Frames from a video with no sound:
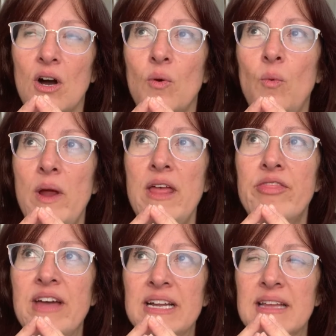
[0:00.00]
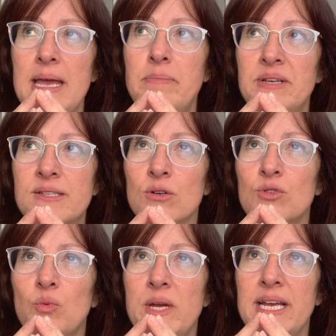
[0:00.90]
with that
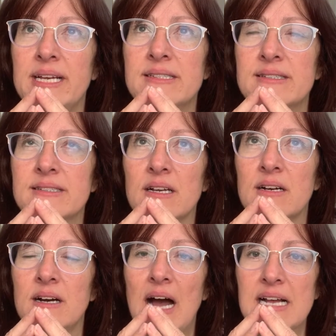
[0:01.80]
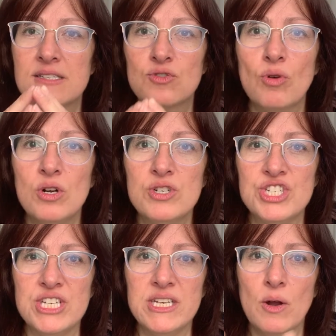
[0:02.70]
episode with
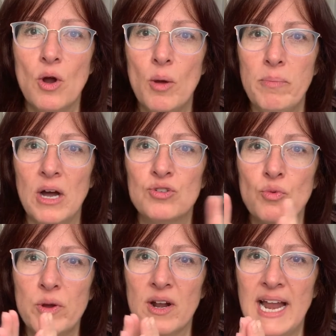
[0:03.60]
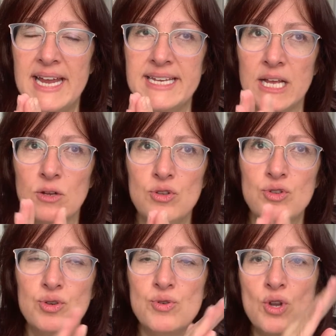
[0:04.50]
astrology about realigning,
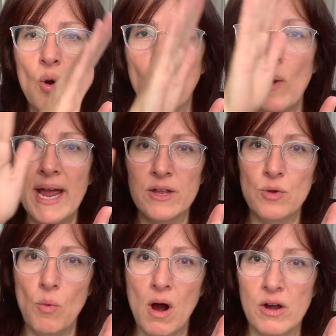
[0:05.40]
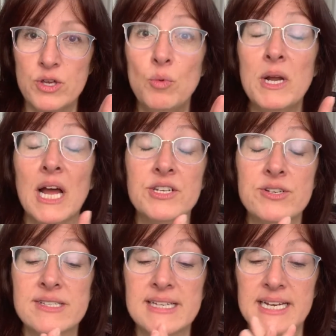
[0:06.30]
to know where you are. You will
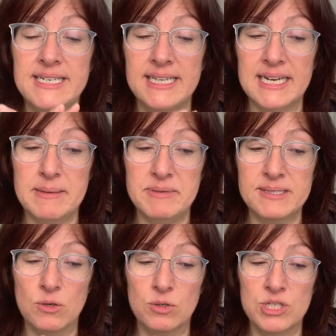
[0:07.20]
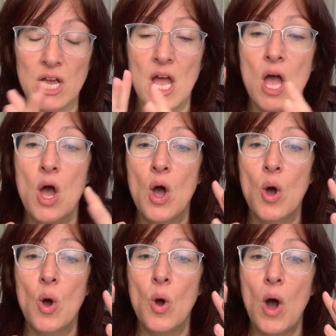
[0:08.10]
understand in that episode
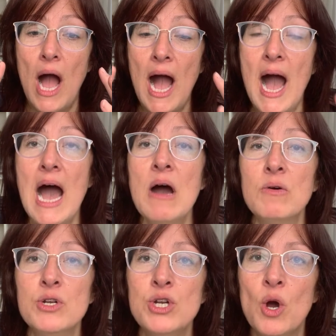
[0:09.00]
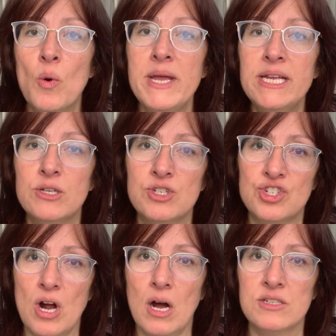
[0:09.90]
how knowing the
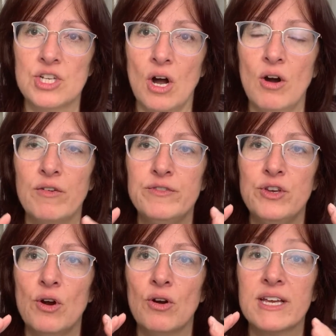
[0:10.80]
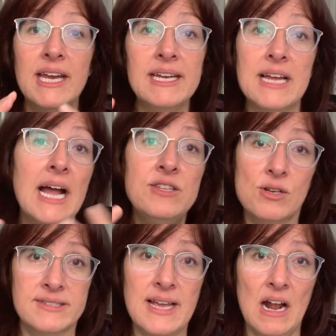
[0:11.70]
chart of your kid and
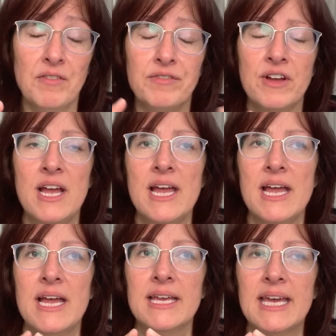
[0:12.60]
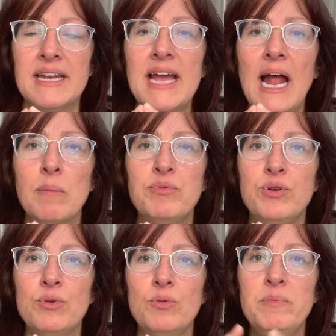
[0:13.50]
yourself can help
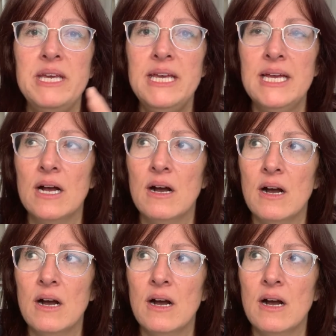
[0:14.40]
you be